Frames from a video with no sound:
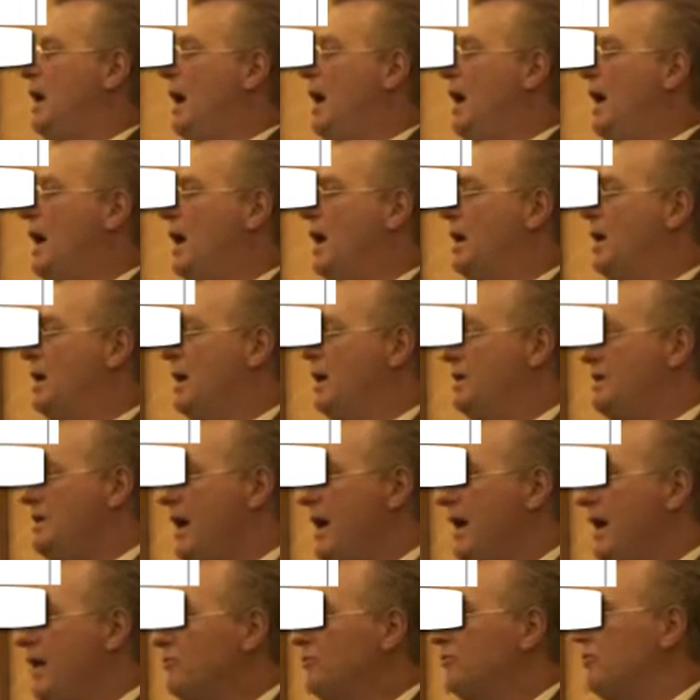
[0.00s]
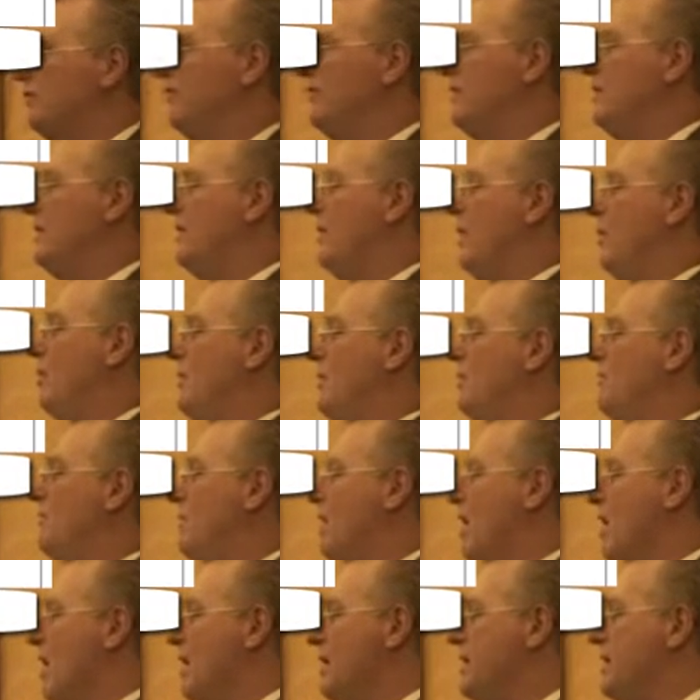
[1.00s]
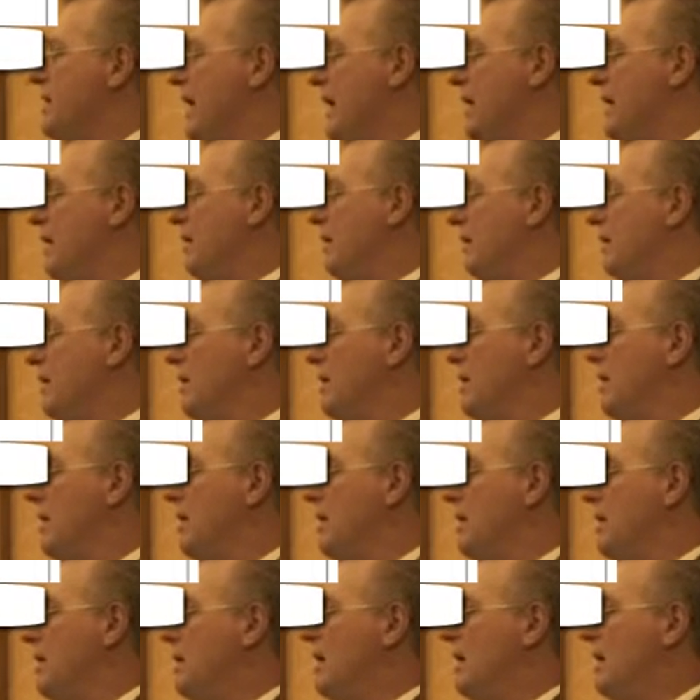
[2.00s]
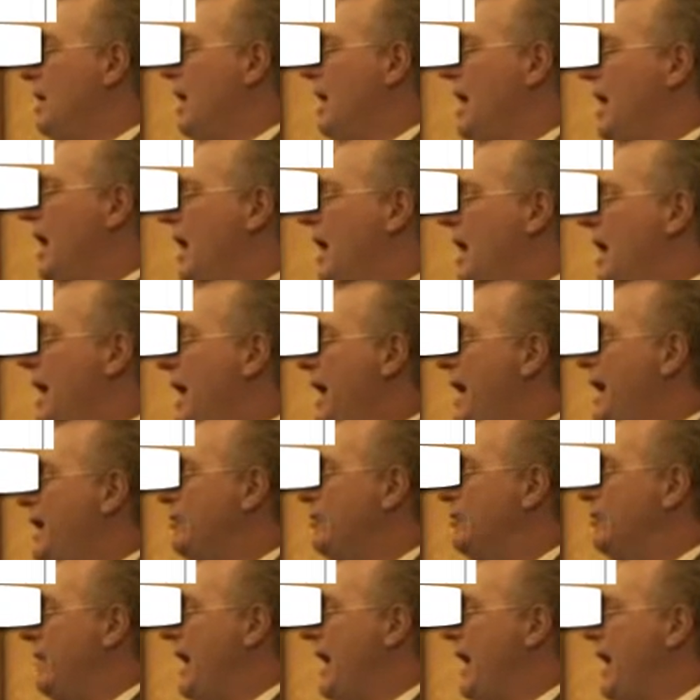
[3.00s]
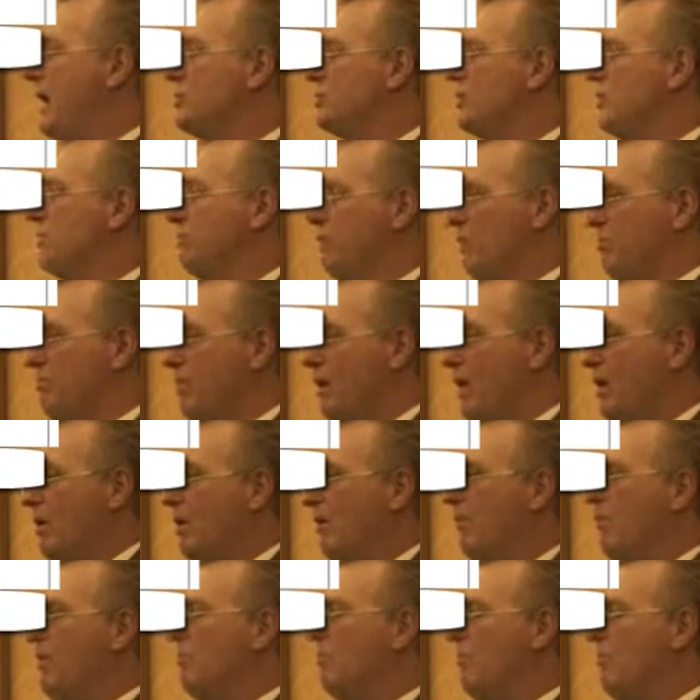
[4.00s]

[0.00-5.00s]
catastrophe that we've gone down has actually propelled the